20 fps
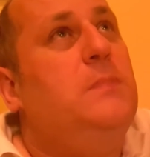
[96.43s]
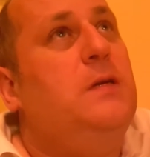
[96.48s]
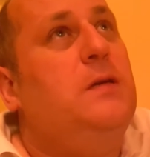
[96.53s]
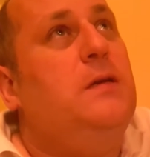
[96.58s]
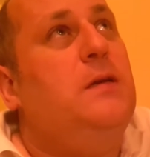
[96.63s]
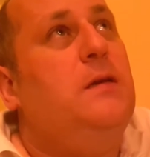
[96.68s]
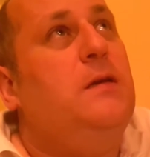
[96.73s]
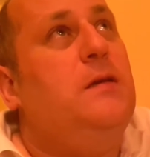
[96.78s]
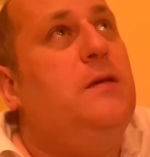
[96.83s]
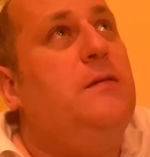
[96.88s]

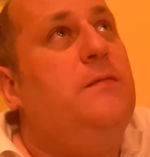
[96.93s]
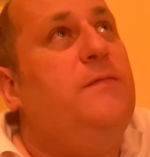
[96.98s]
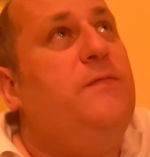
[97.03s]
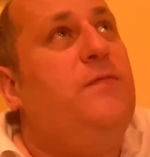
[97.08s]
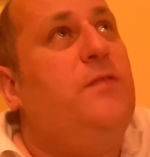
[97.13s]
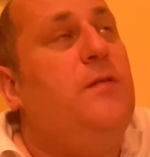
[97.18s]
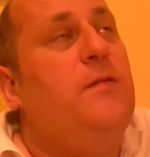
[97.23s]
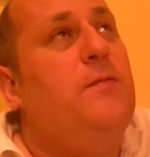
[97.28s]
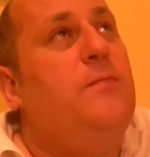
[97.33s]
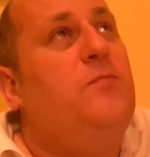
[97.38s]
uh,
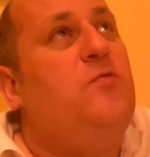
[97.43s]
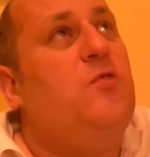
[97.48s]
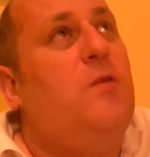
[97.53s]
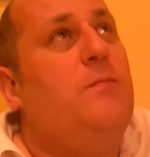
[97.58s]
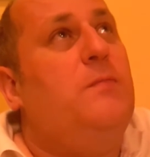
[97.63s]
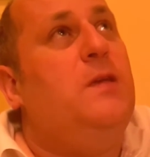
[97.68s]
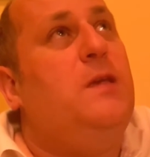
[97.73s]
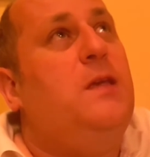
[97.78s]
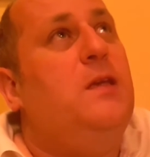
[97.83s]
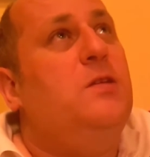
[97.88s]
for
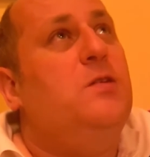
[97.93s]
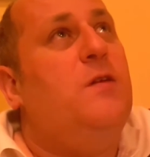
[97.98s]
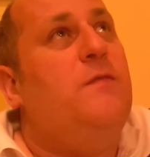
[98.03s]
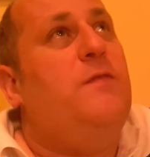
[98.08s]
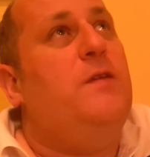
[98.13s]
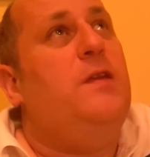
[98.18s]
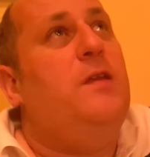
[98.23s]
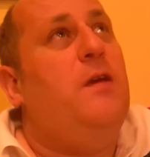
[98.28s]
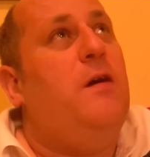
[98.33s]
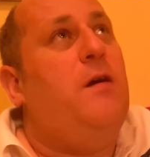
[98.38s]
dropping the kids off
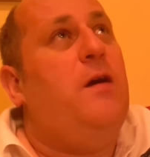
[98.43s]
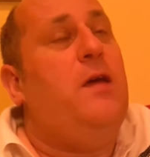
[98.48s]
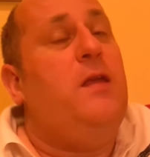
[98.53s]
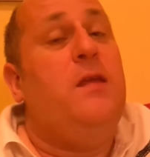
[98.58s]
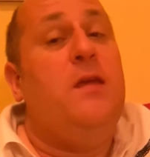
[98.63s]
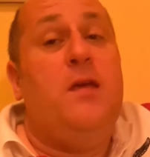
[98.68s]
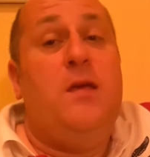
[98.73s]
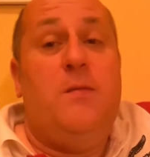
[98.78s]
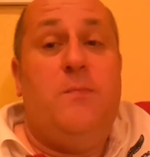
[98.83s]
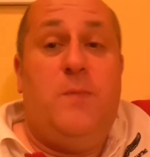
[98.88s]
at nine,
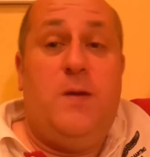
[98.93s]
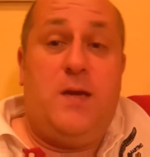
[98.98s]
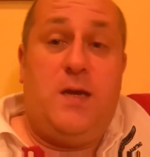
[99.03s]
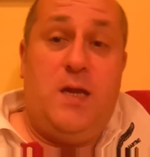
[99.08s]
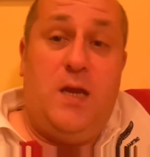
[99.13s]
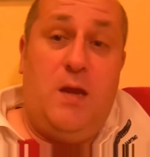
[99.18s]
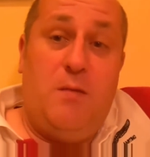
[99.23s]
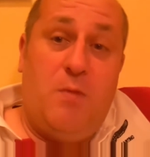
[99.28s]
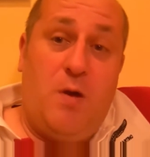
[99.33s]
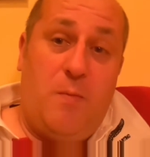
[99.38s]

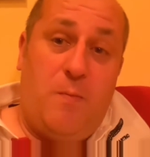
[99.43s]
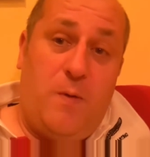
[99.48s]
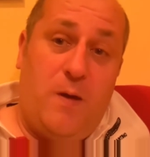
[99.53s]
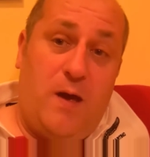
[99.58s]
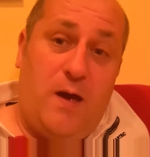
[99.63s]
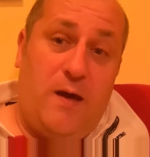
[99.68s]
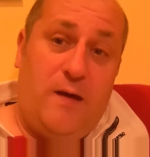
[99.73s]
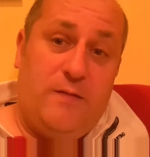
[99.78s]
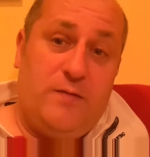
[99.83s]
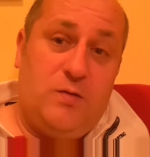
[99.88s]
picking him up at
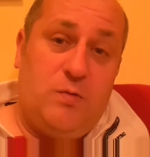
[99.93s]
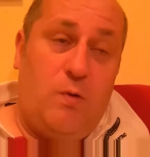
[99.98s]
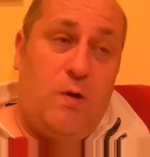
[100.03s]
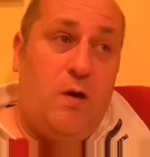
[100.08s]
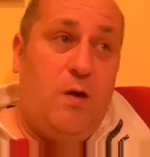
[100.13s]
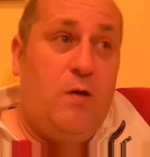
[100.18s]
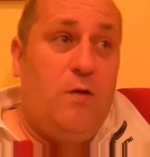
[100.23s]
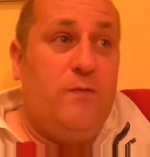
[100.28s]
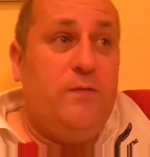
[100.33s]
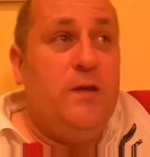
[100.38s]
half
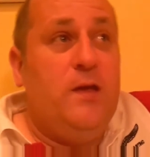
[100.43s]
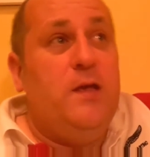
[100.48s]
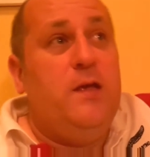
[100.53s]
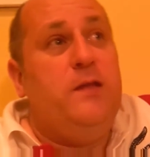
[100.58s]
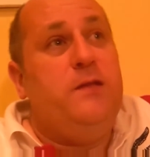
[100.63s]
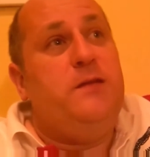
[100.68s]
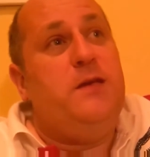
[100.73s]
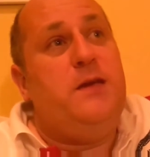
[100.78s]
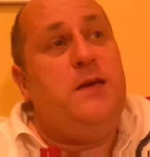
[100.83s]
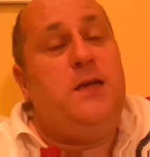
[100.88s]
12,
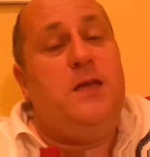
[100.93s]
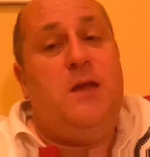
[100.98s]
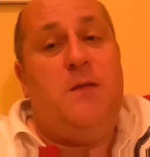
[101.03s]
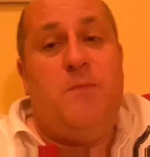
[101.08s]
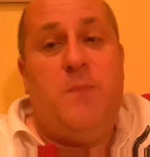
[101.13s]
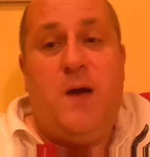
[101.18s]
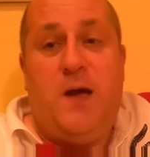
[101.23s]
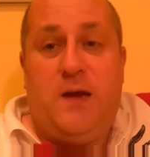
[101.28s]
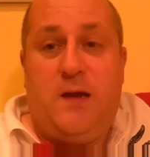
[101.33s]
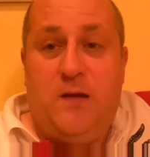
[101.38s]
taking him
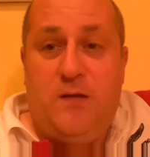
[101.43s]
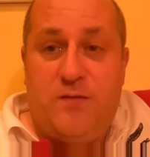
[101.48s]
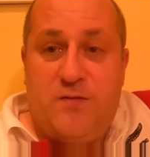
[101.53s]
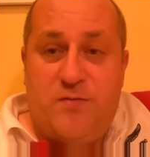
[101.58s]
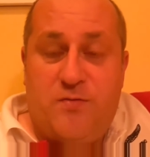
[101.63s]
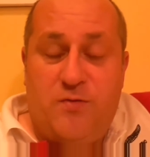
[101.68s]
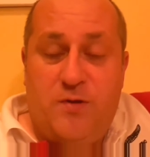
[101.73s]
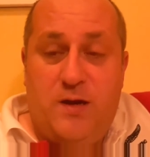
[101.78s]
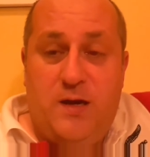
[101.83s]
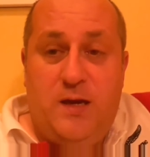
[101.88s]
back at
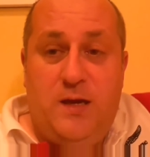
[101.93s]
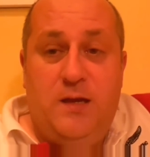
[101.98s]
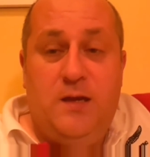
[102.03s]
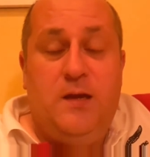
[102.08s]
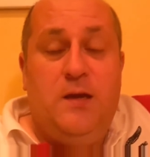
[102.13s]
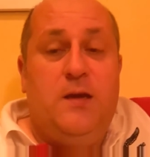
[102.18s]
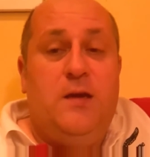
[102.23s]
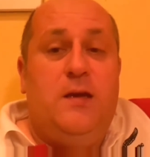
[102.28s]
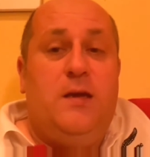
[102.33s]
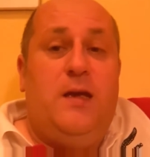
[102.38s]
three,
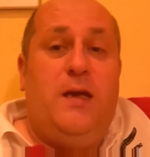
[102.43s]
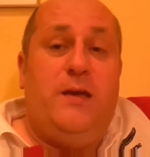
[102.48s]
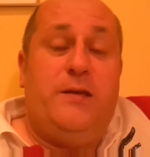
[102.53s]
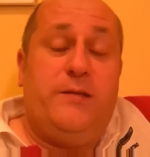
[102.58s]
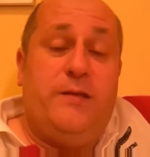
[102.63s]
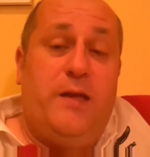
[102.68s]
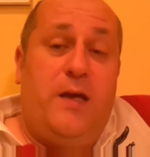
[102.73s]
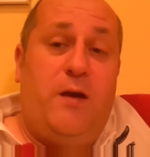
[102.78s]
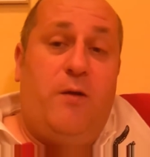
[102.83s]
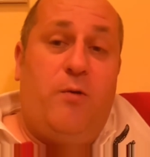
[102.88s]

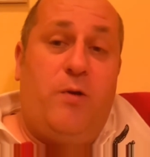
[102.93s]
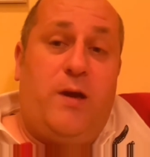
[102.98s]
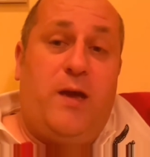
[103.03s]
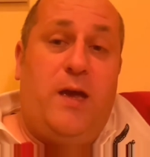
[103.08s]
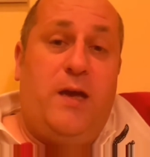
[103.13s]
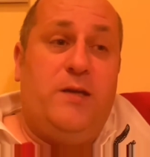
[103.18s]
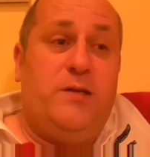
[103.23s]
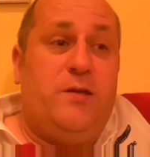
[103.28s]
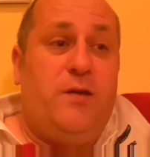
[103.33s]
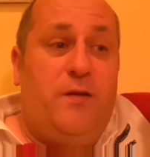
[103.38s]
it's now a
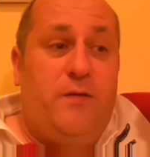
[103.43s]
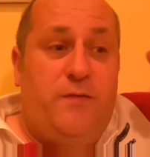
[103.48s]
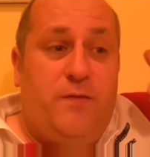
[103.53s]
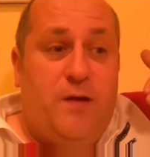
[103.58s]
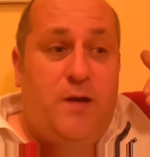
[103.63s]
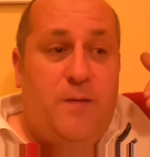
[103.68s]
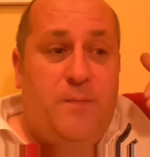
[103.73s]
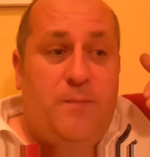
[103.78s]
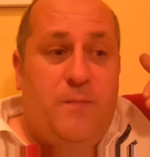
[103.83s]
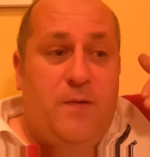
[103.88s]
case of
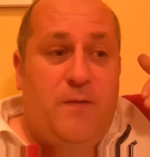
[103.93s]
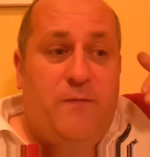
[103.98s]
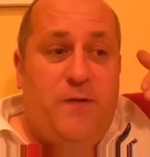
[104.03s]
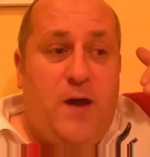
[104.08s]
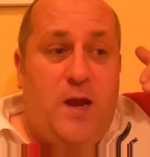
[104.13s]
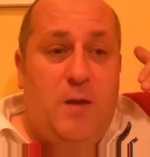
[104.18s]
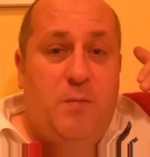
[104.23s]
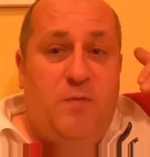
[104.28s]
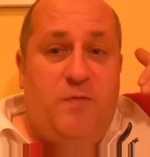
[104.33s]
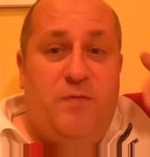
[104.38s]
I'm
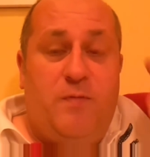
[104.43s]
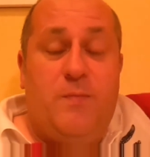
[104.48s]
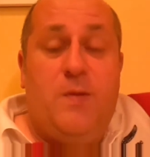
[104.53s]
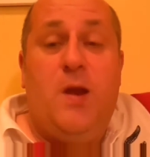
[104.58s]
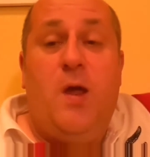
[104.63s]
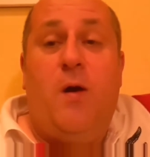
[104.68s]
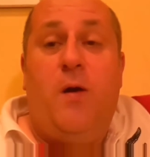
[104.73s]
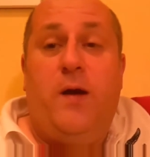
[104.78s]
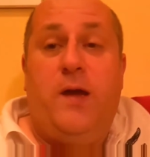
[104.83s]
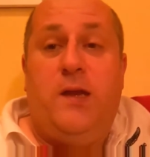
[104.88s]
available from
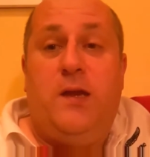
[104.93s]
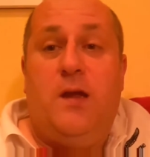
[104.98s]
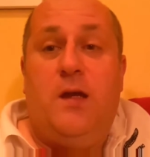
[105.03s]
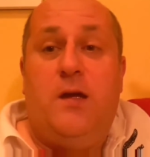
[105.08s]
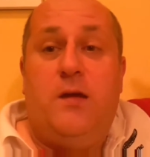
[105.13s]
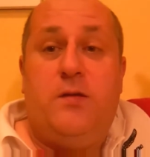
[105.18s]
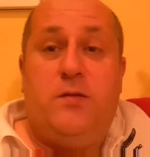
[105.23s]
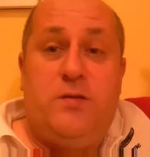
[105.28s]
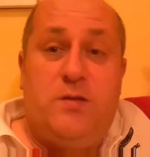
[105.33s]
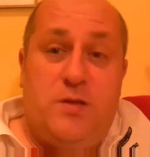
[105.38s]
nine
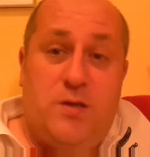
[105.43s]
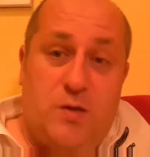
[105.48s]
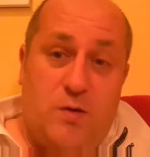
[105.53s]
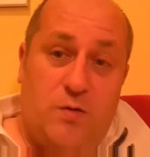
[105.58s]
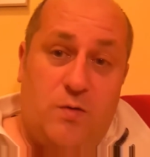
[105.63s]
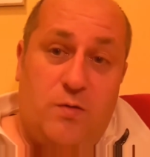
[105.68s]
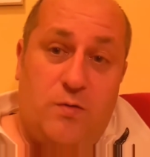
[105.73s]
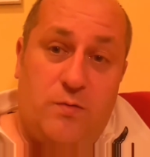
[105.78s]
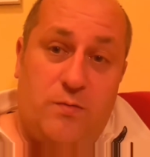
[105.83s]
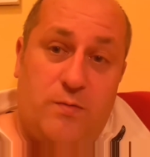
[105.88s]

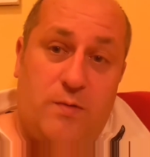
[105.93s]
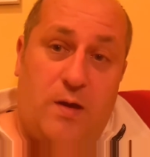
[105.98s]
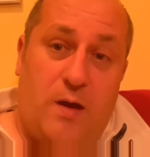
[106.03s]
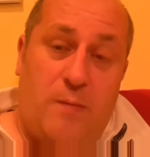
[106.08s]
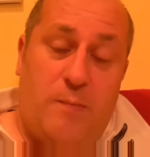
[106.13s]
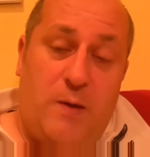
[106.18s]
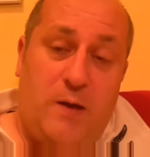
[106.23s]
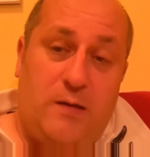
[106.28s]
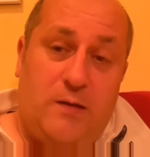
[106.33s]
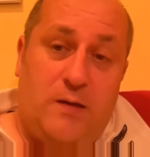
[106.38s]
till I
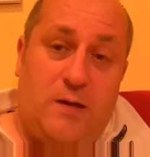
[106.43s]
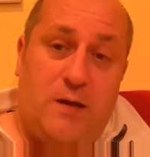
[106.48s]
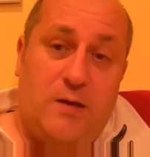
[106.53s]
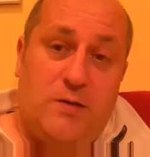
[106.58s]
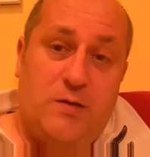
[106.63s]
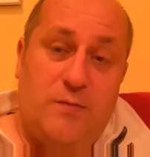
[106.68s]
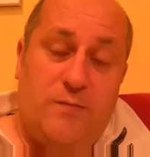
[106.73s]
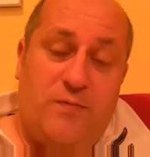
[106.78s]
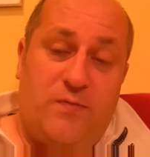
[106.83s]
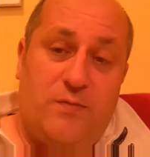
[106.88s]
pick the kids
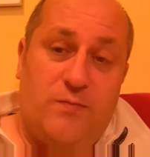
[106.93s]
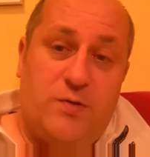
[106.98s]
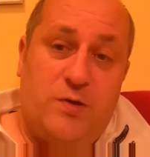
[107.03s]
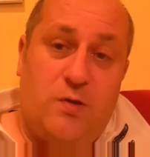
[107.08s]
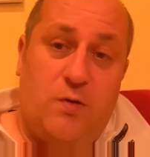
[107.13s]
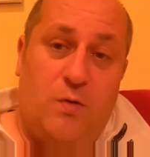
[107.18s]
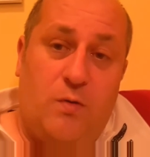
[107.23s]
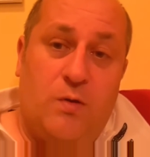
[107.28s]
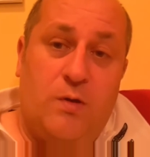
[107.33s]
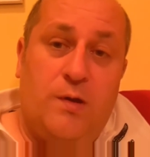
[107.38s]
up from
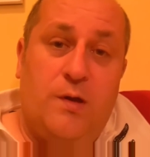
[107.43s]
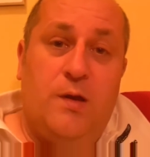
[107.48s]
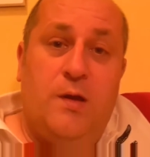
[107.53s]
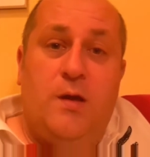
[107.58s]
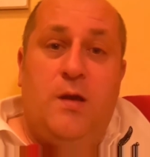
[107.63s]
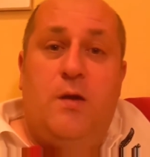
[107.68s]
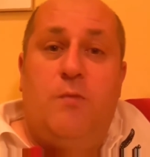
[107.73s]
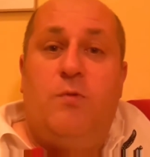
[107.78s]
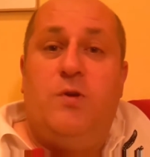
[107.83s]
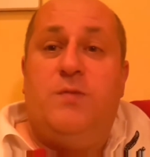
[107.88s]
school,
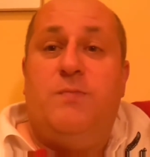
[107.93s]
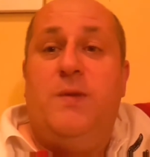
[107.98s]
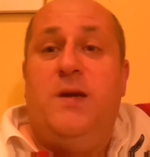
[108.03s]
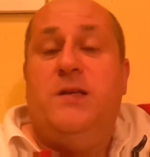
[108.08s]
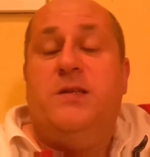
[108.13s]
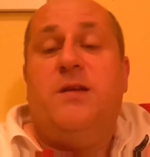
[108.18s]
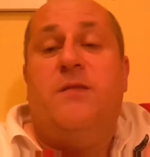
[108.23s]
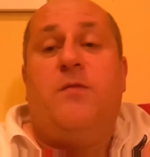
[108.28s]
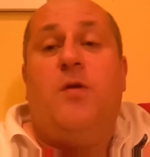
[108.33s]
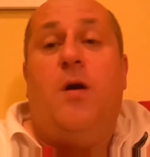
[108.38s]
which
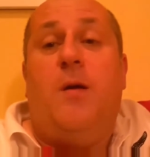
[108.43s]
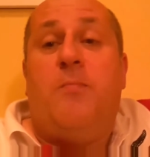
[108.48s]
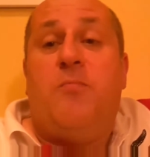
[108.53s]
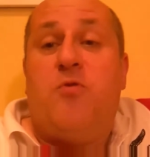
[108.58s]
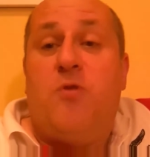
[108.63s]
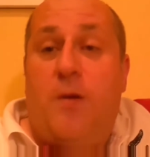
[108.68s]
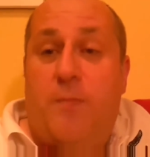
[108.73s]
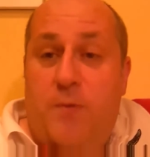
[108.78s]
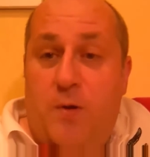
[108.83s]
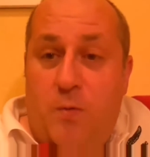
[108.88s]
means I've got a
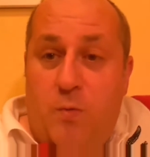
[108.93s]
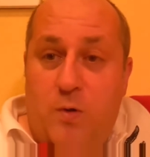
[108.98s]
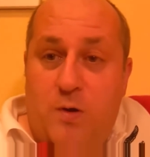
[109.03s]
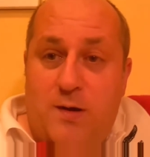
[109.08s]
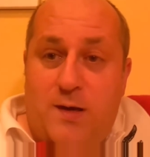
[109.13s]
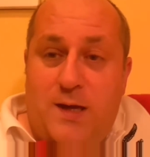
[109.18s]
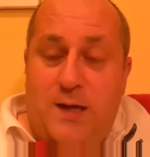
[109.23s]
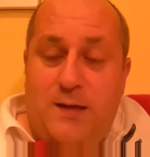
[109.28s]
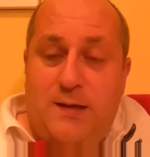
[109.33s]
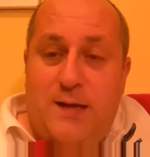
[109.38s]
proper
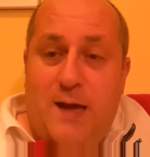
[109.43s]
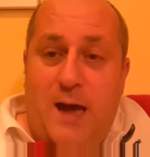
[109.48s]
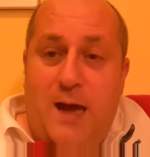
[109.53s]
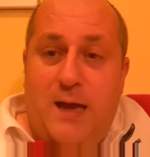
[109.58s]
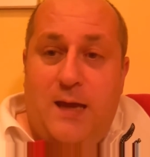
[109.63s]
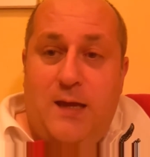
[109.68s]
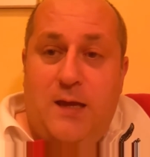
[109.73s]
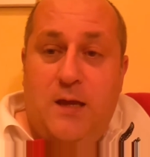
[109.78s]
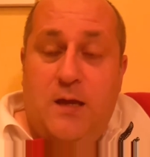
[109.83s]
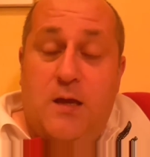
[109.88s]
working
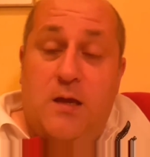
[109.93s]
day.